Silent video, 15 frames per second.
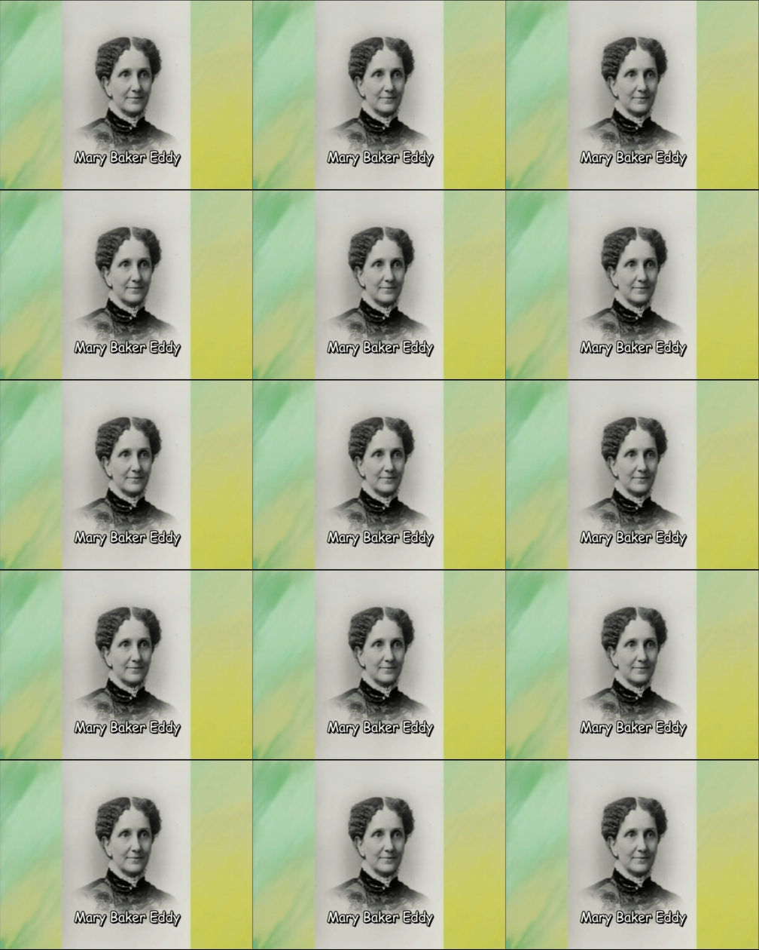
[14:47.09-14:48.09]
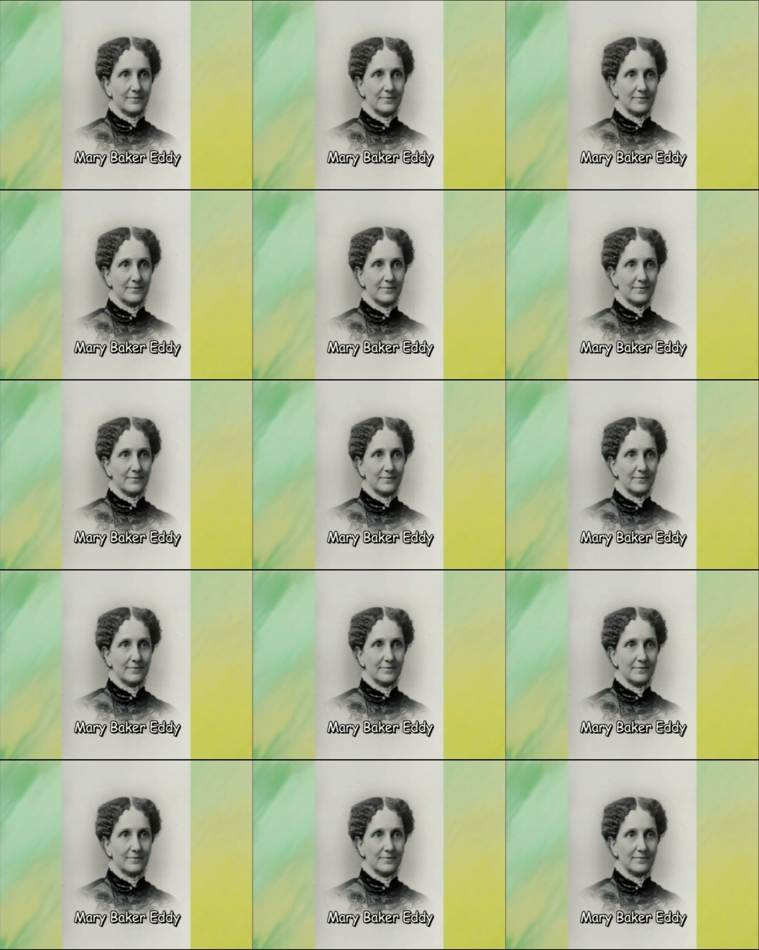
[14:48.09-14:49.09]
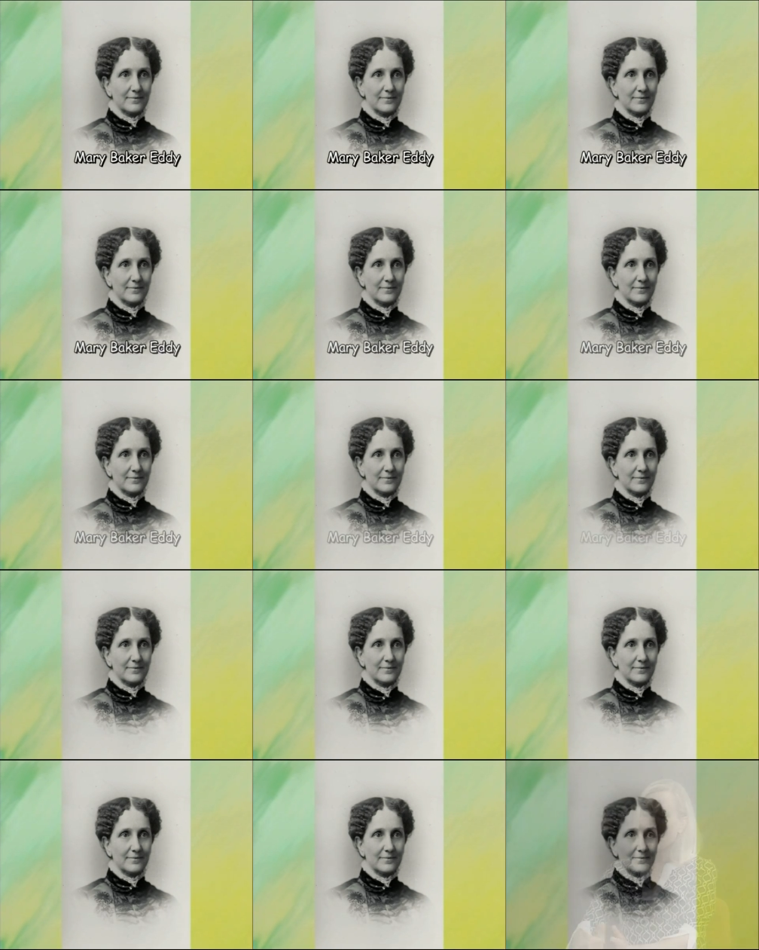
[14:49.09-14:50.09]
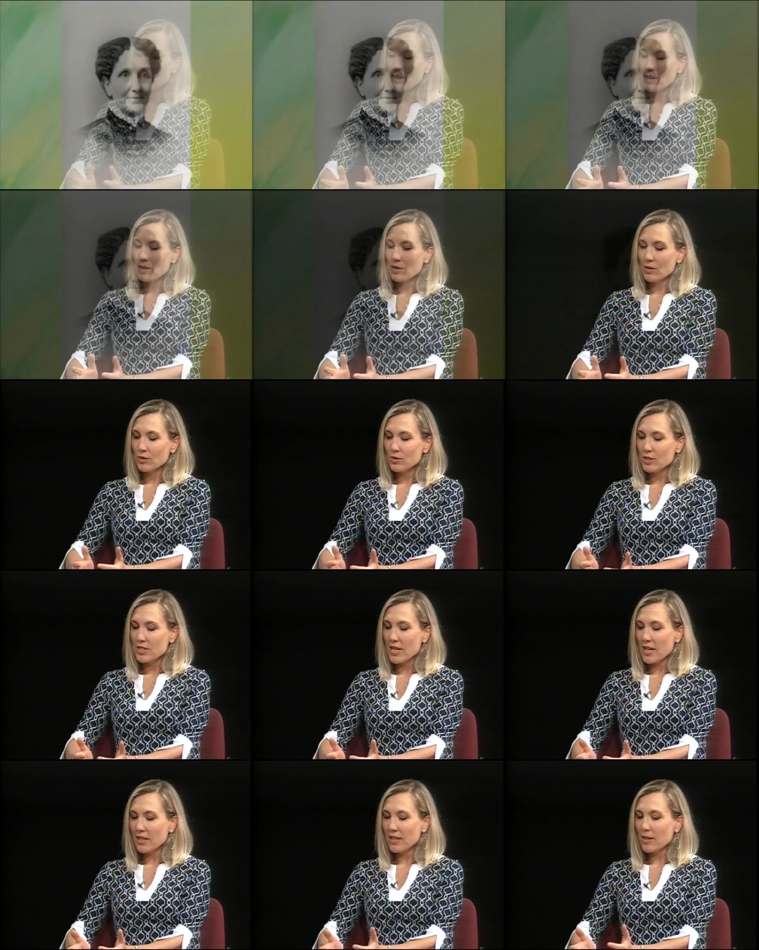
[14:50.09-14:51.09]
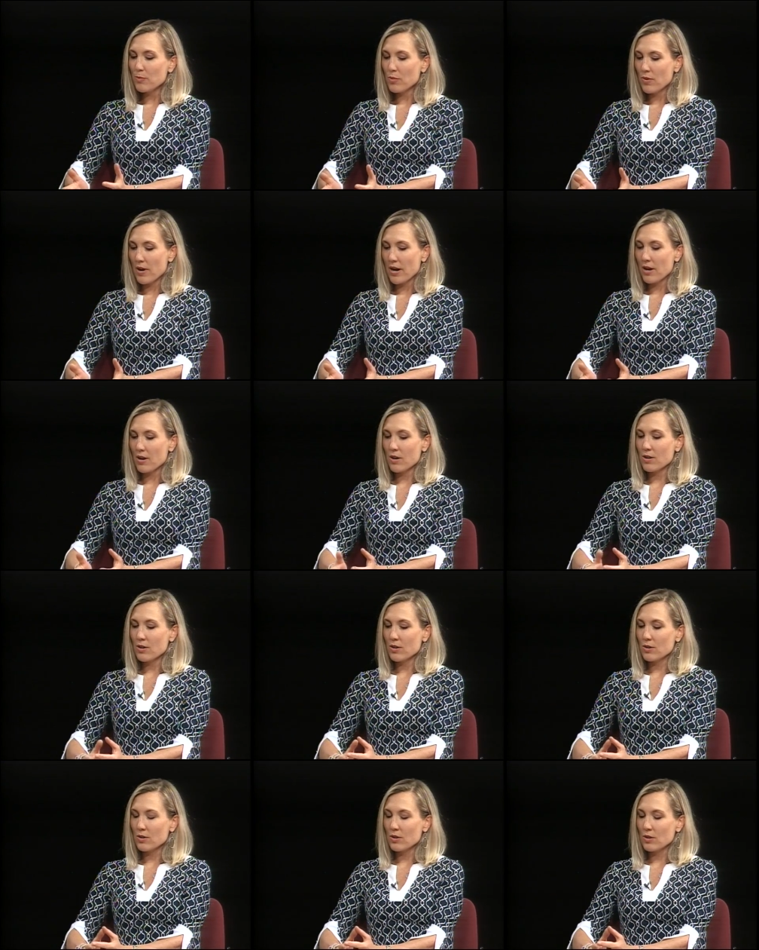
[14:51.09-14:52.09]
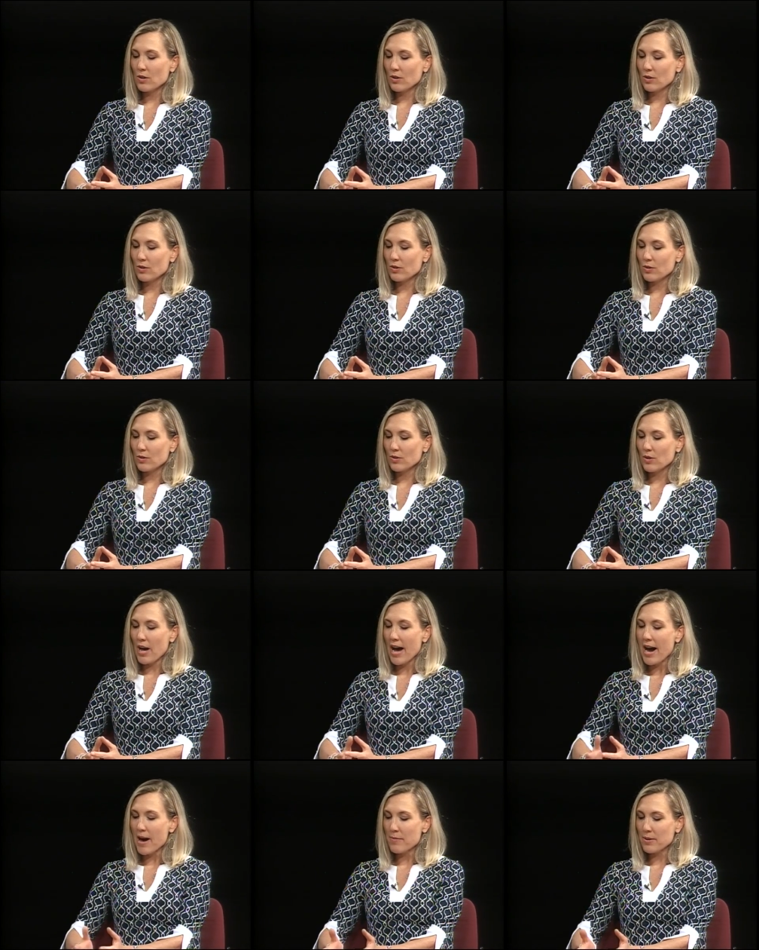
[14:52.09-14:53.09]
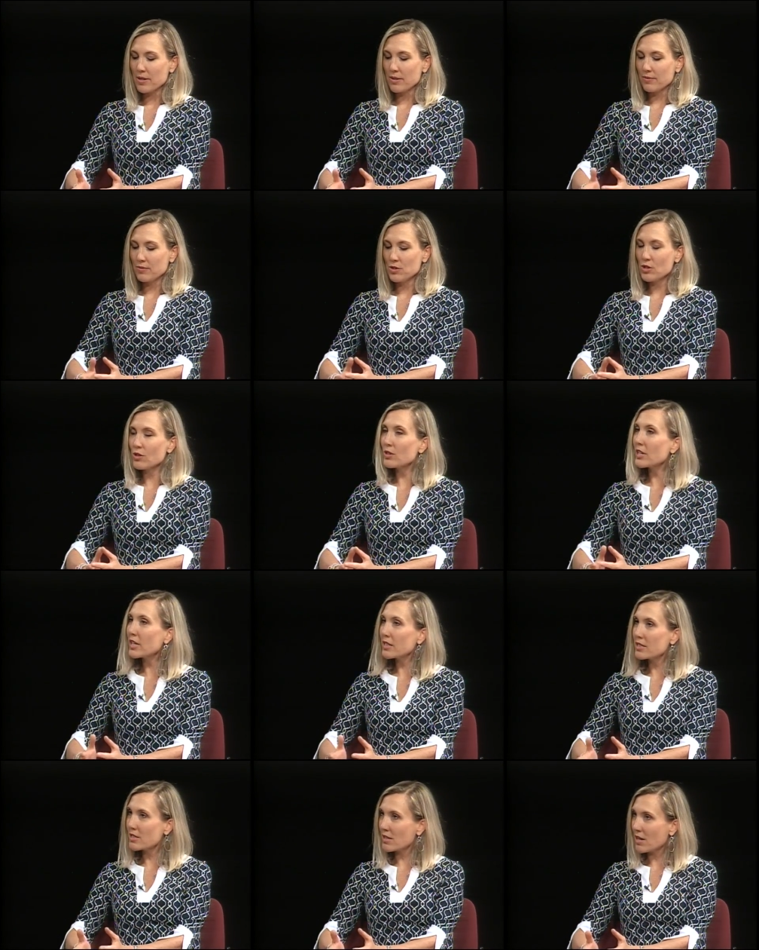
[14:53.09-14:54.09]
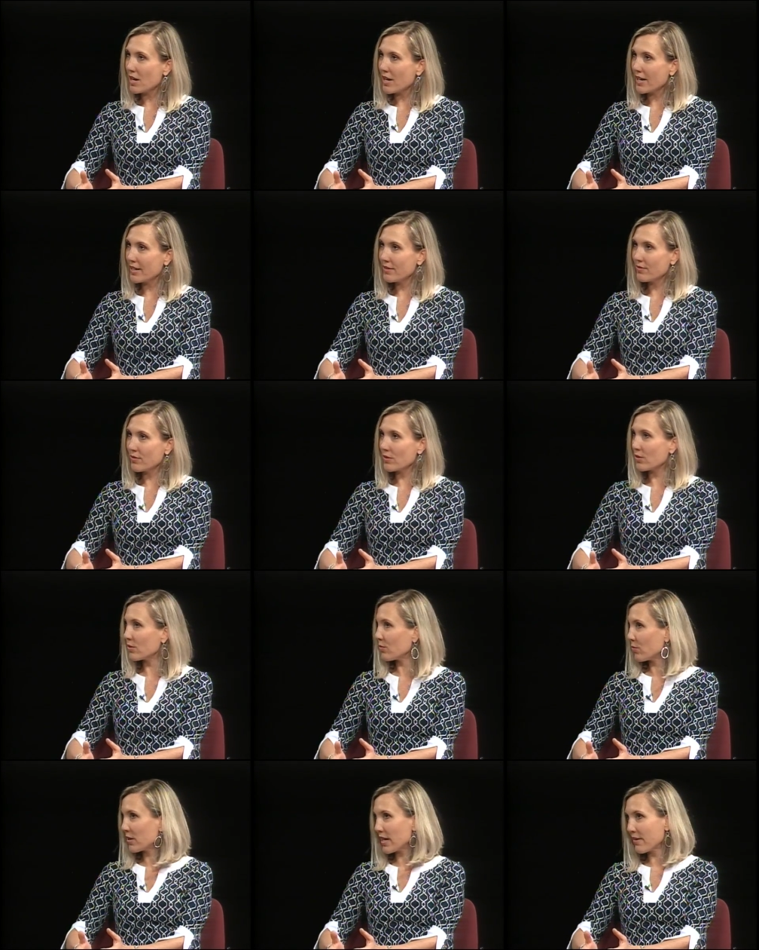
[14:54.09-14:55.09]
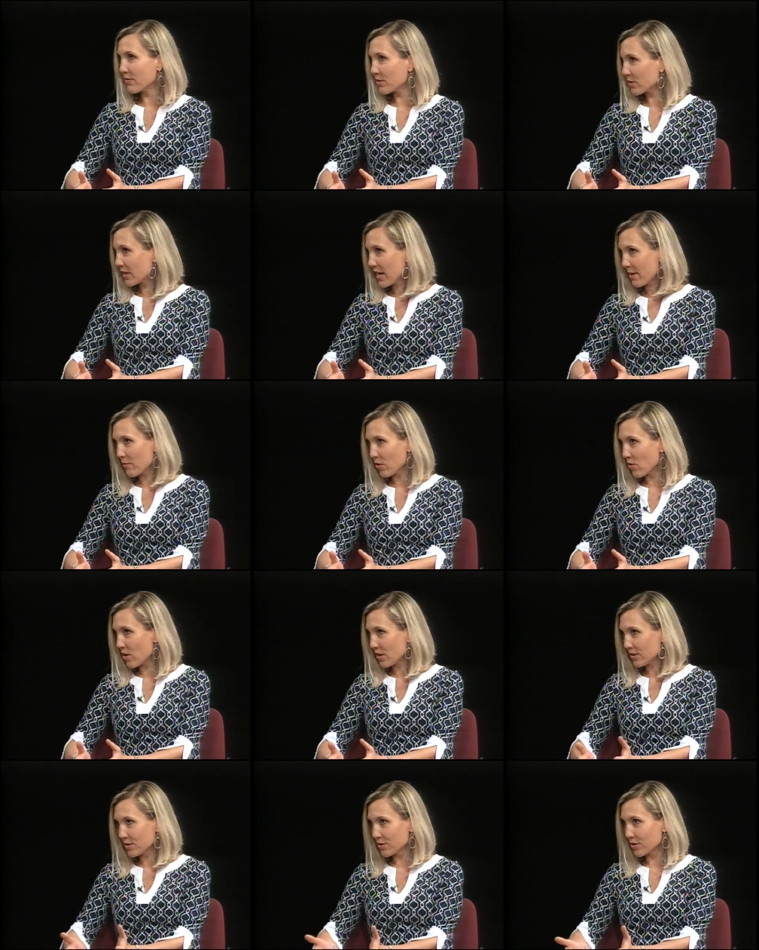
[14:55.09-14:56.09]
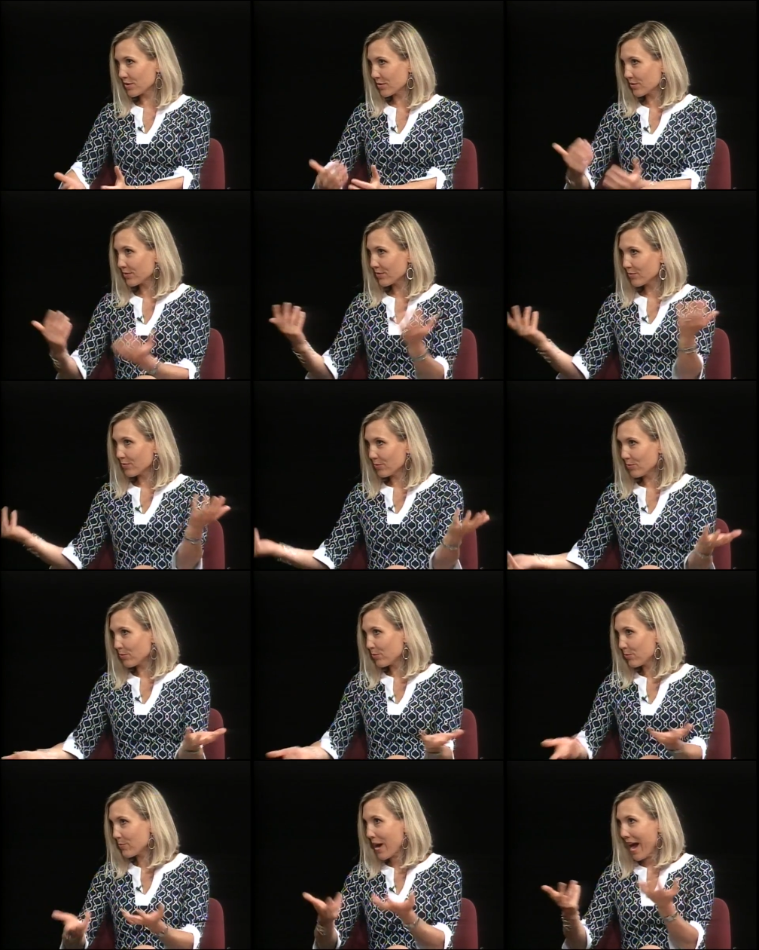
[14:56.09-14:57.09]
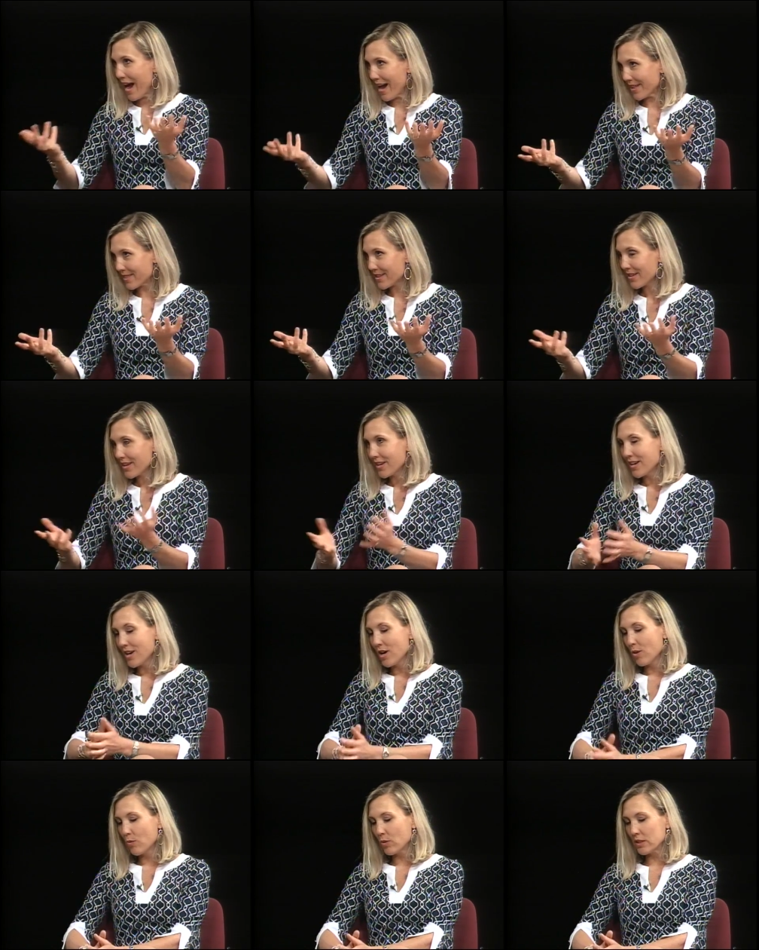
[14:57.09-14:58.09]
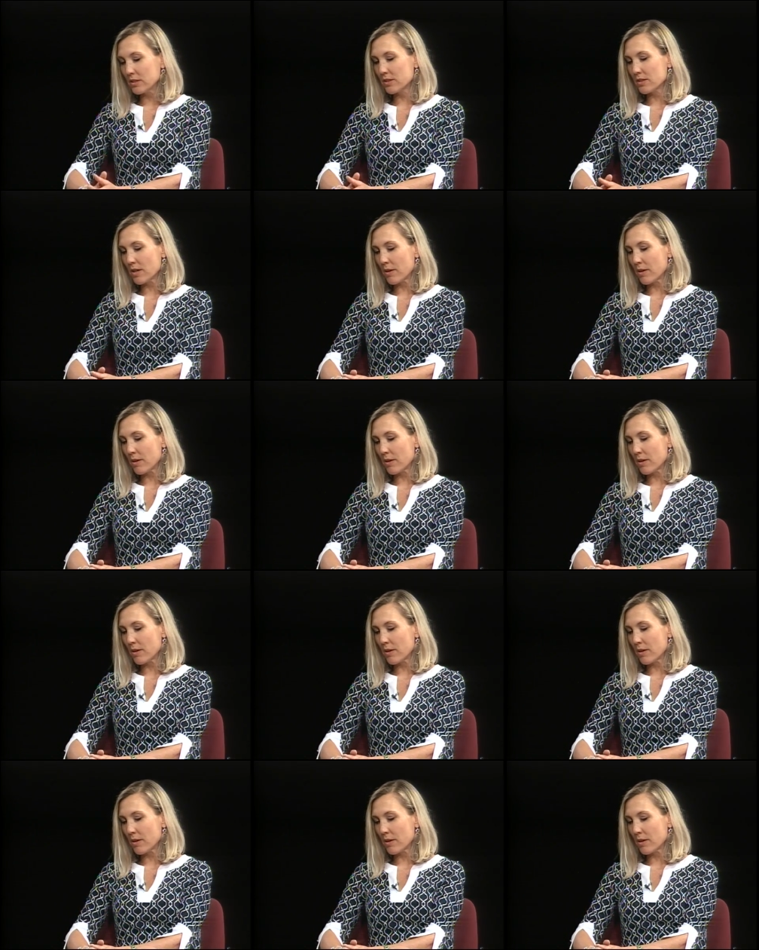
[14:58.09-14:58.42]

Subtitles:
Yeah, I mean, I think that her daily prayer, her habit of turning to God for whatever came across her path was